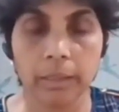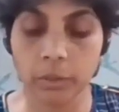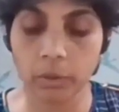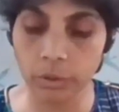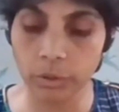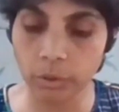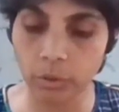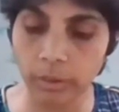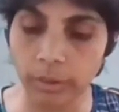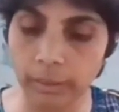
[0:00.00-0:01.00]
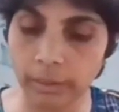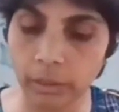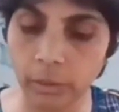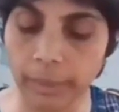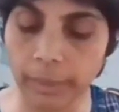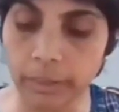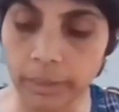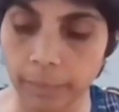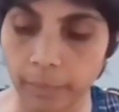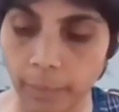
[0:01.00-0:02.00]
It is also the
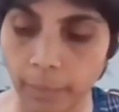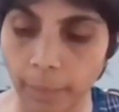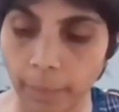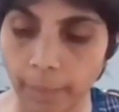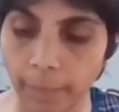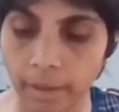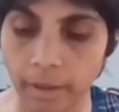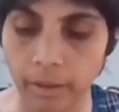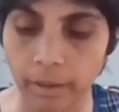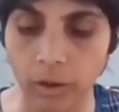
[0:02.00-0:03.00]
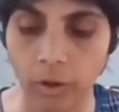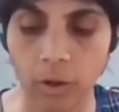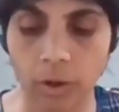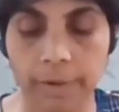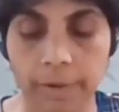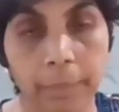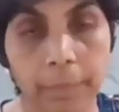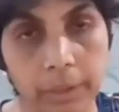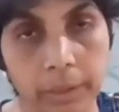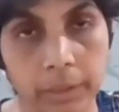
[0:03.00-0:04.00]
quest of
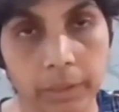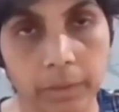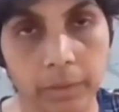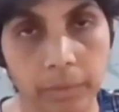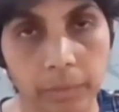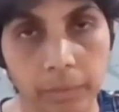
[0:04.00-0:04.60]
happiness.